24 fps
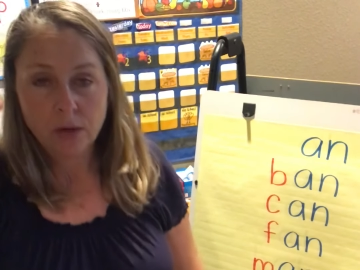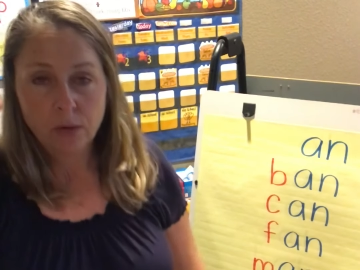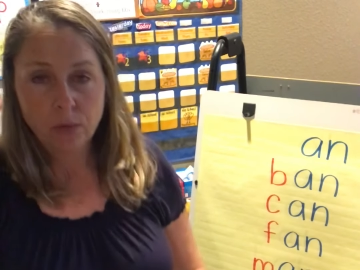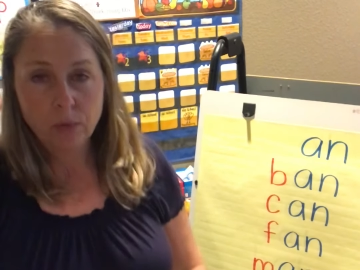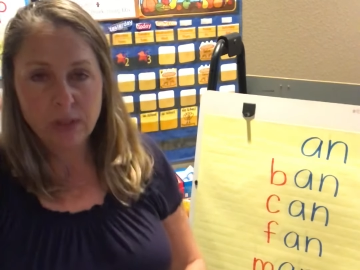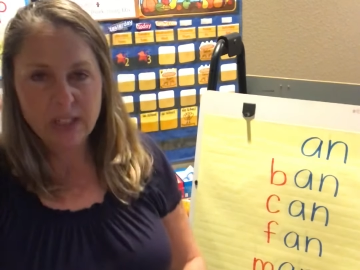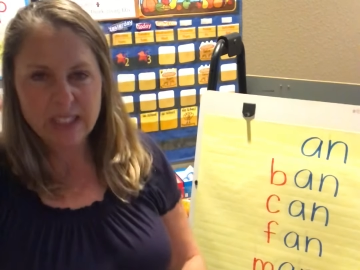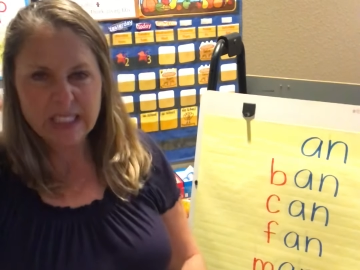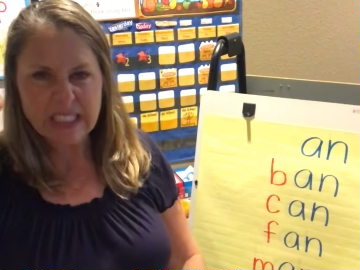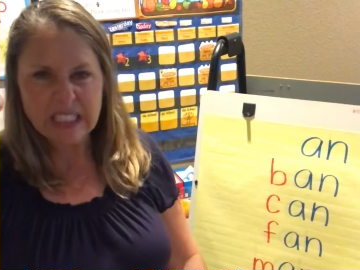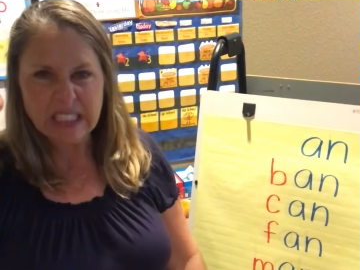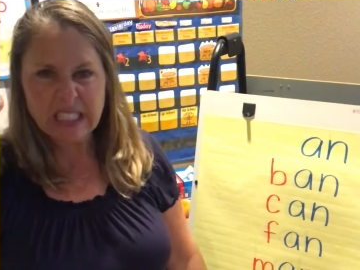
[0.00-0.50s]

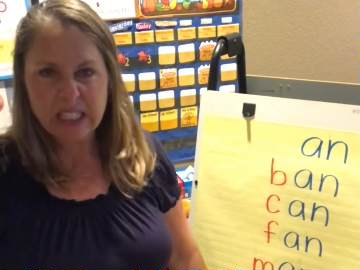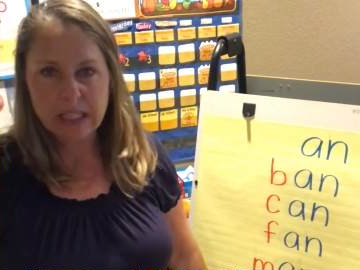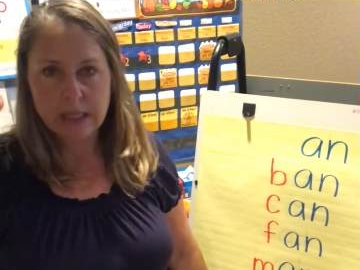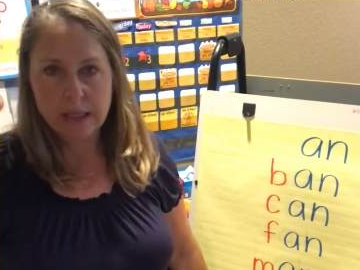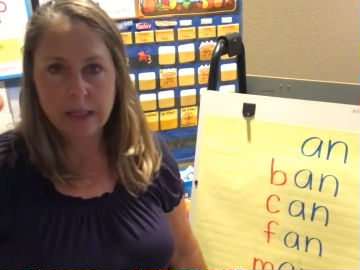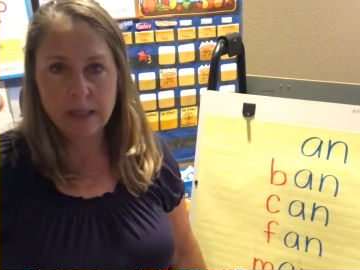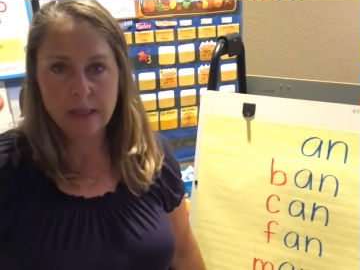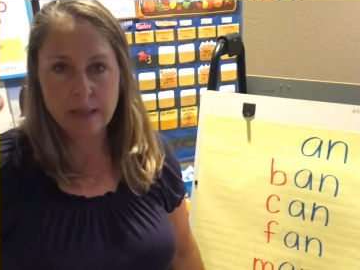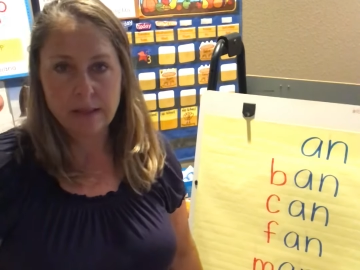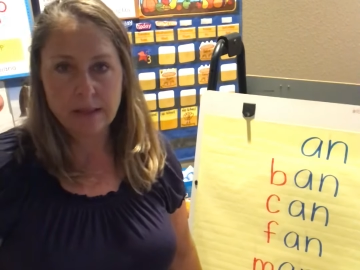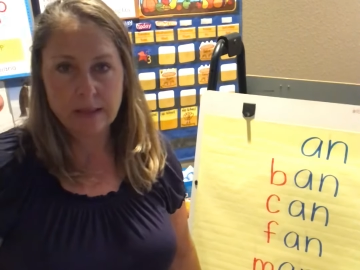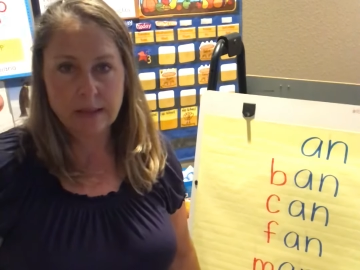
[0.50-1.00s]
What does
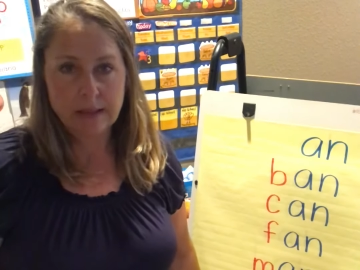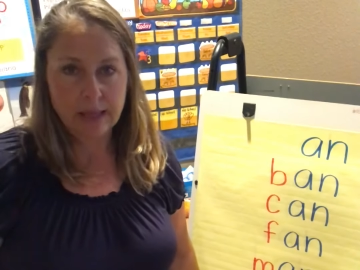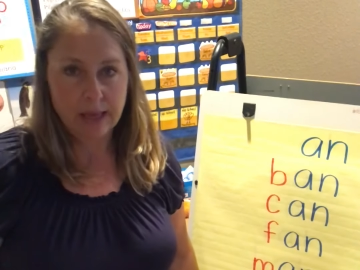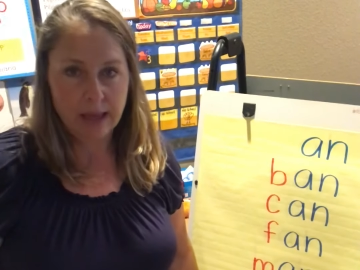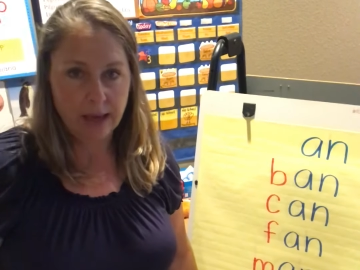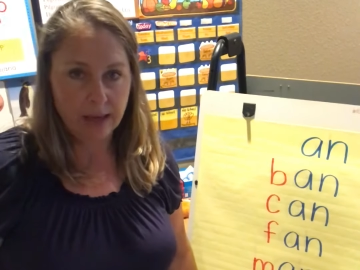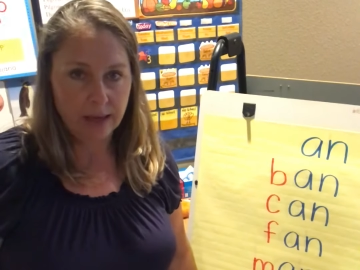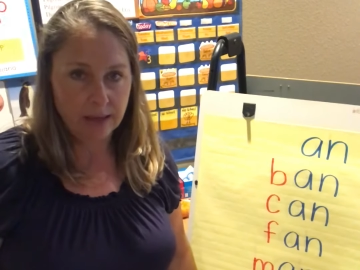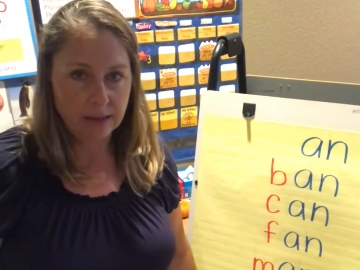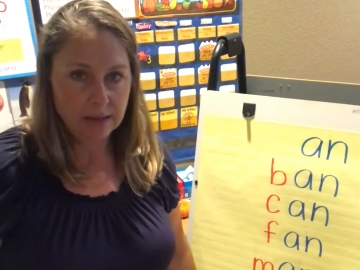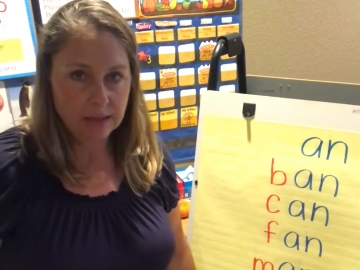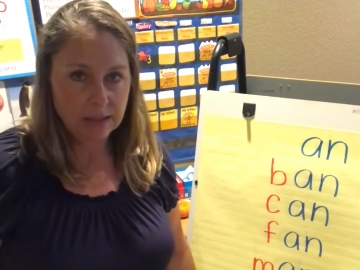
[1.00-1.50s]
T
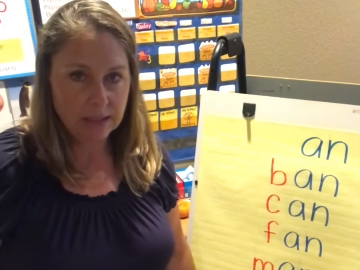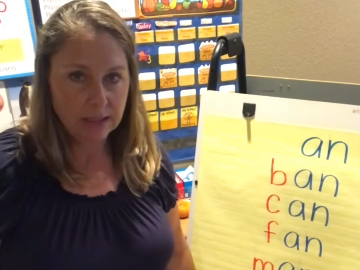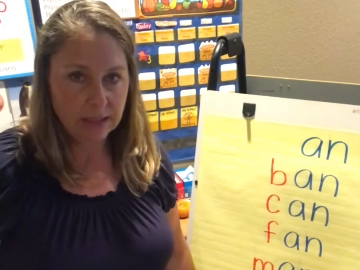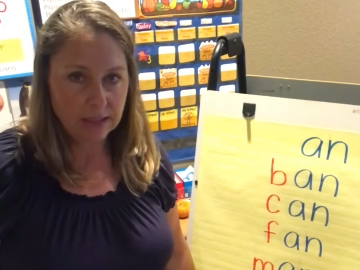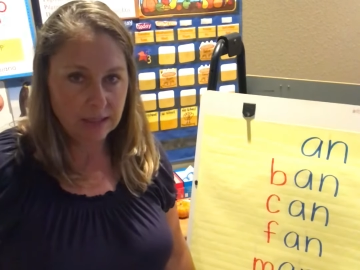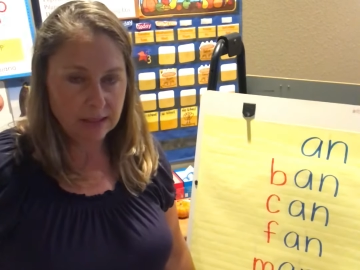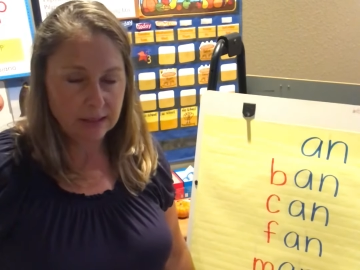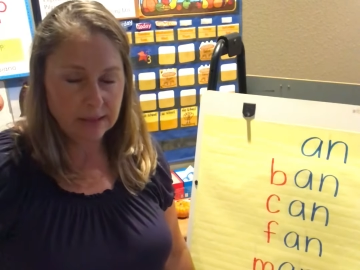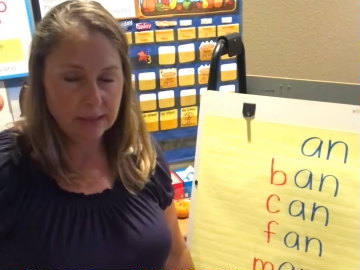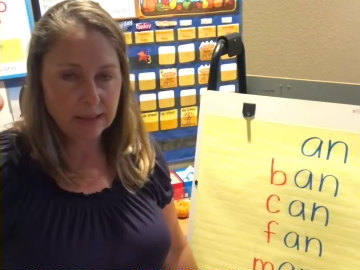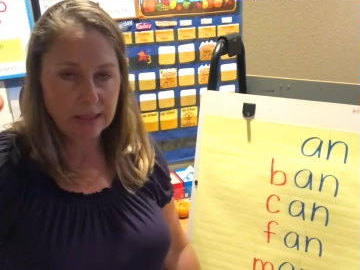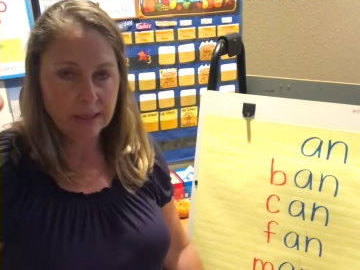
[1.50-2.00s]
say?
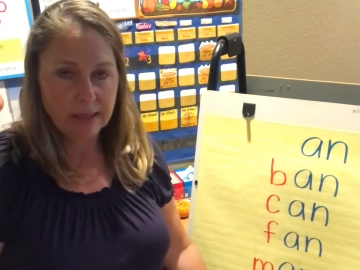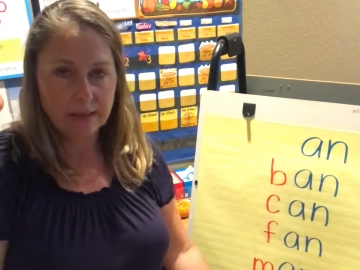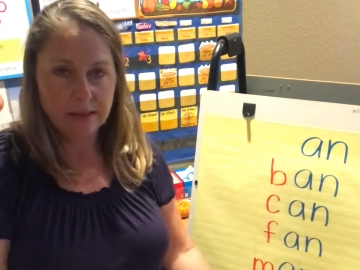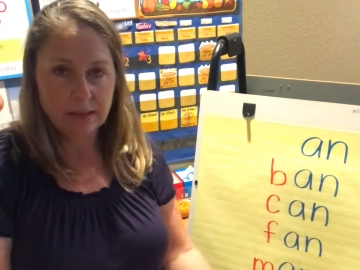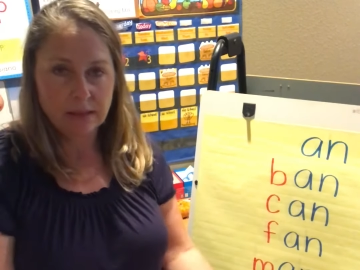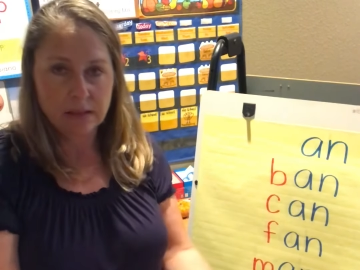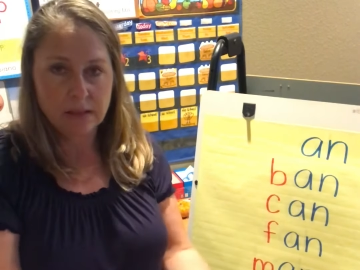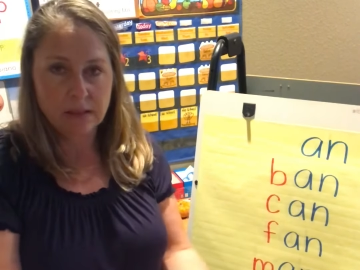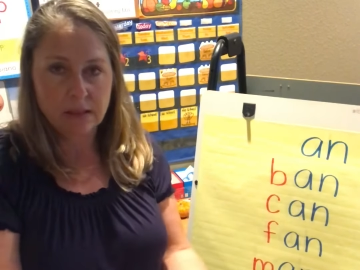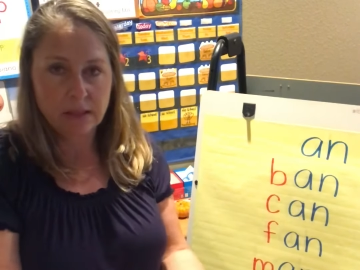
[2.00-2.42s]
T says